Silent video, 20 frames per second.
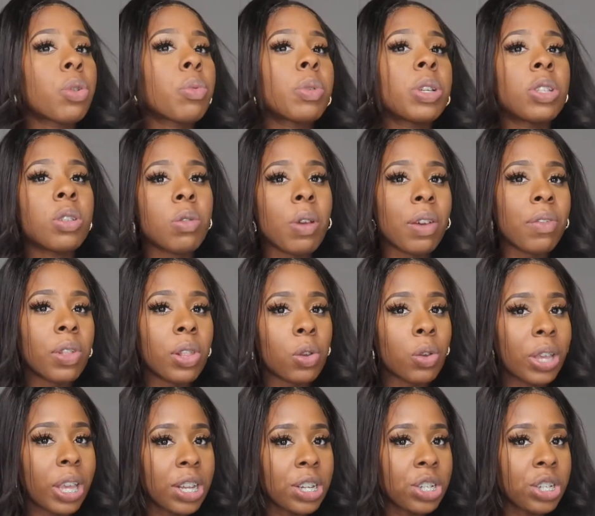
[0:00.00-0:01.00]
We do have a
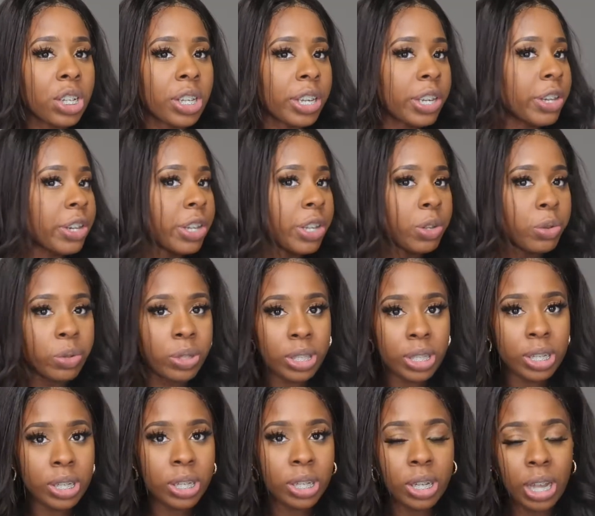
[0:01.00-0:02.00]
location here in
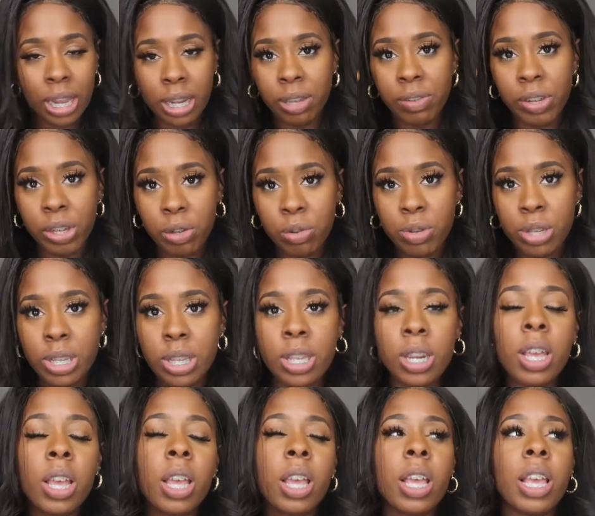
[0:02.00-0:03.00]
Houston. I live in Houston,
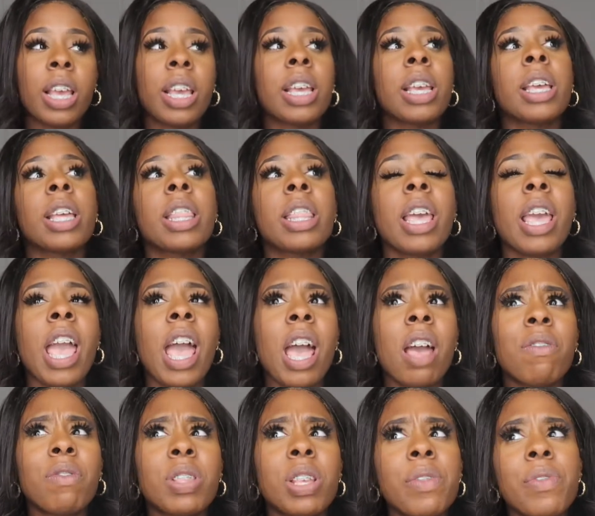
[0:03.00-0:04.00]
and they
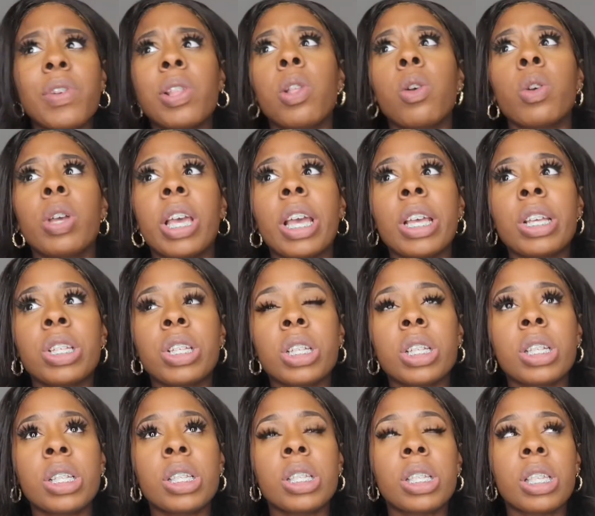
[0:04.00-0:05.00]
have different
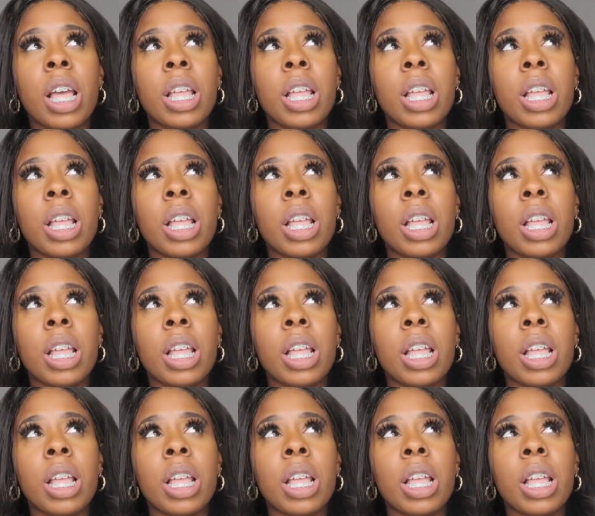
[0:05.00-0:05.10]
locations.